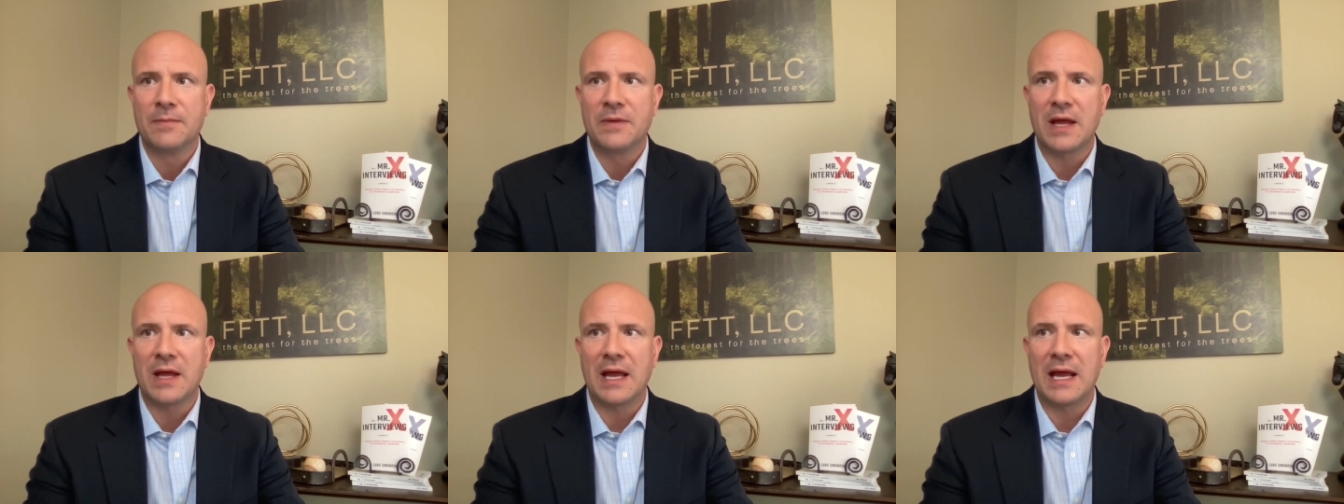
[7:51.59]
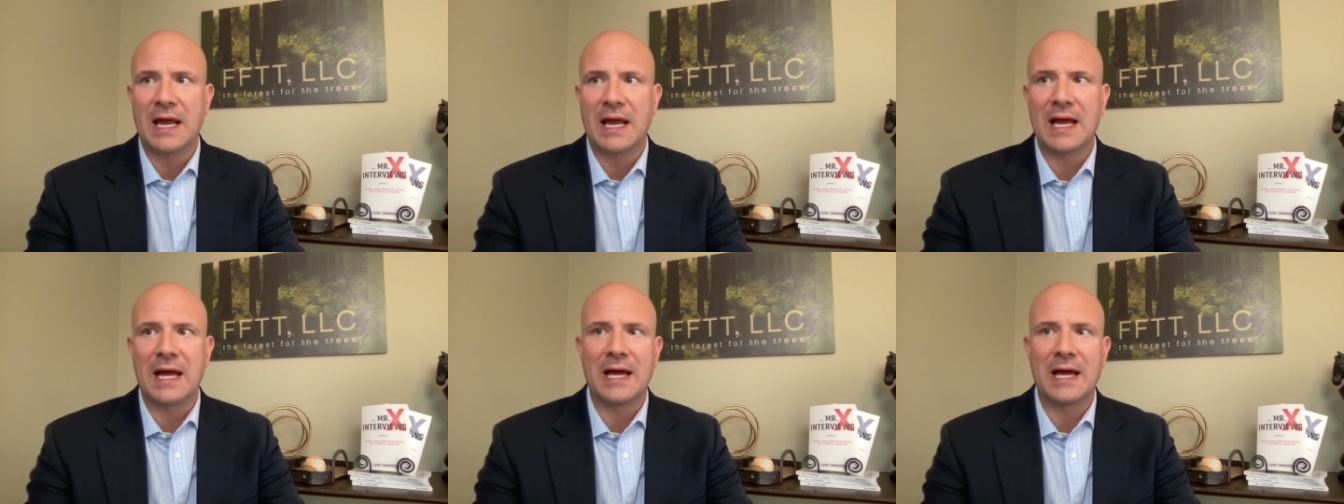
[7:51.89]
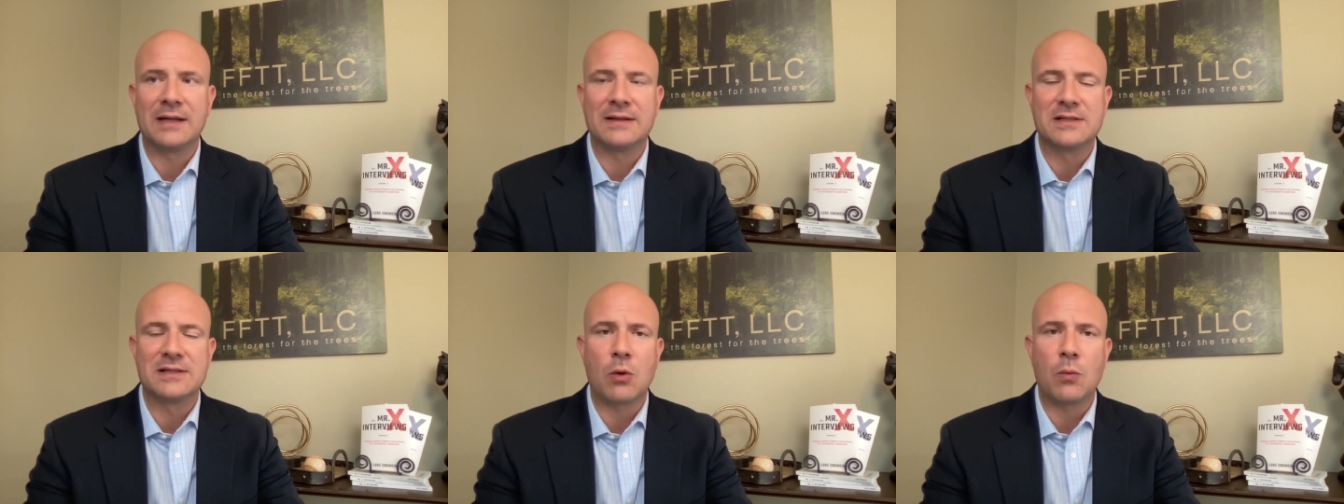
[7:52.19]

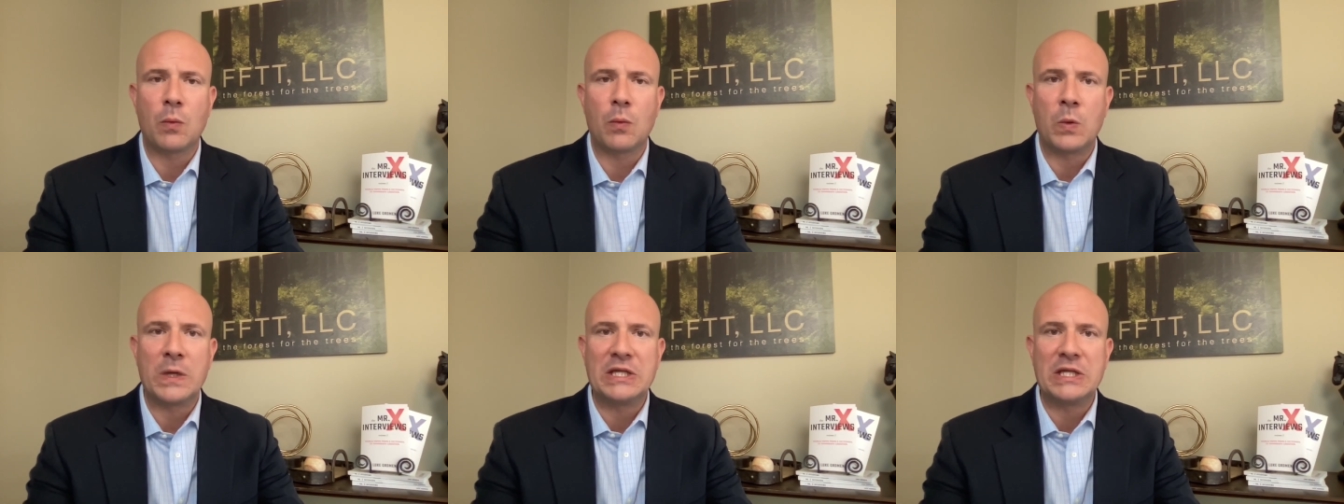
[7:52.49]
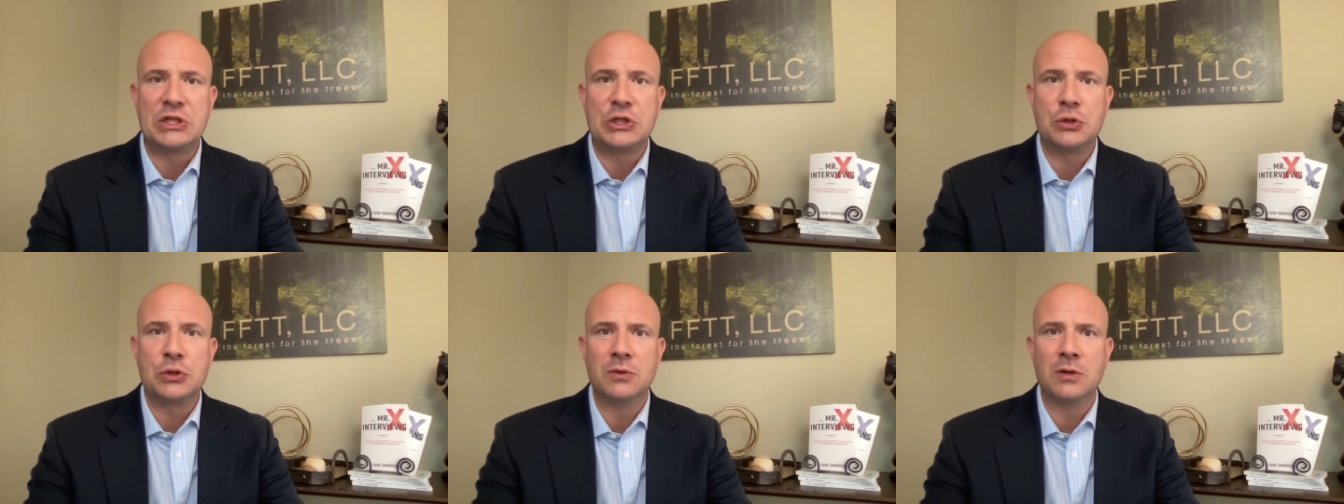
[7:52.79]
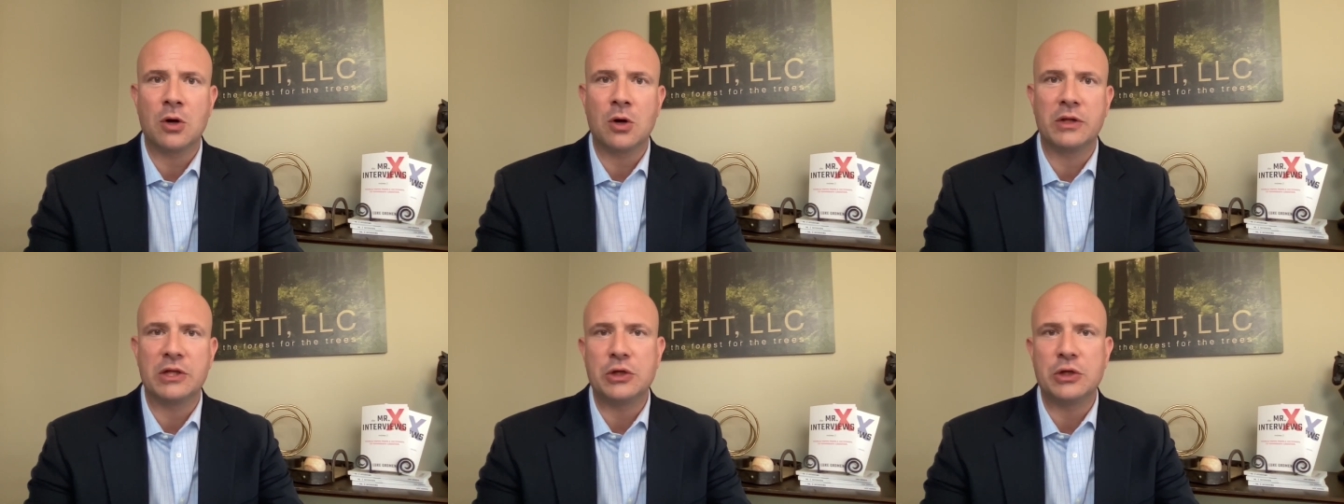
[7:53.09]
And so we do
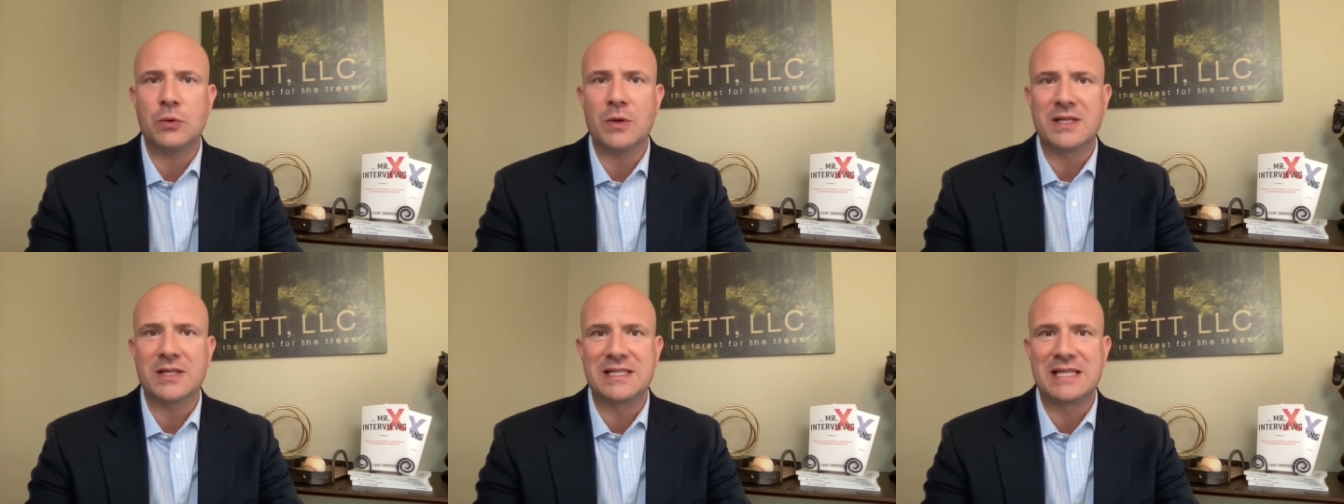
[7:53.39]
know the U.S.